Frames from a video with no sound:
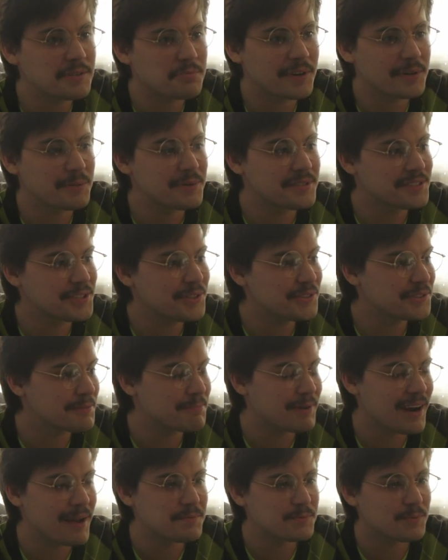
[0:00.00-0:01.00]
work with children.
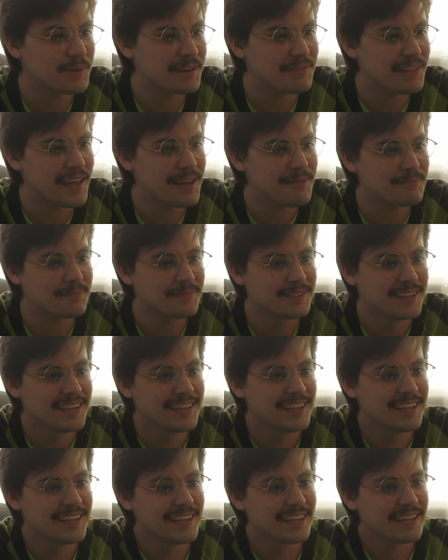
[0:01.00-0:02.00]
Perhaps one of them
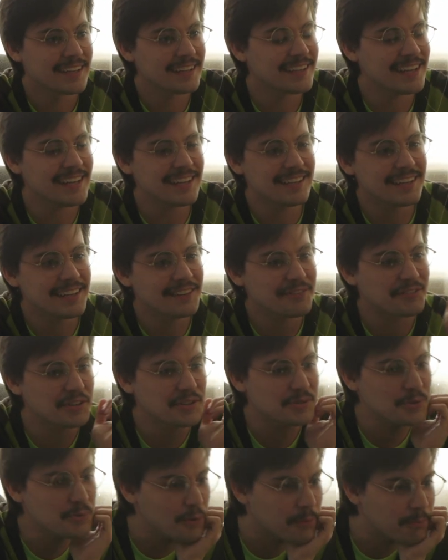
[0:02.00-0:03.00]
needed it for a
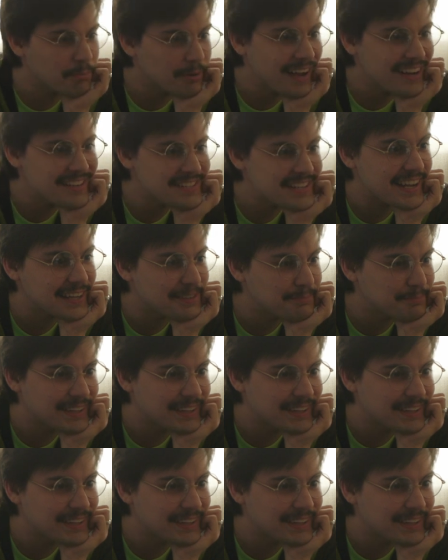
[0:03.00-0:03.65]
school project,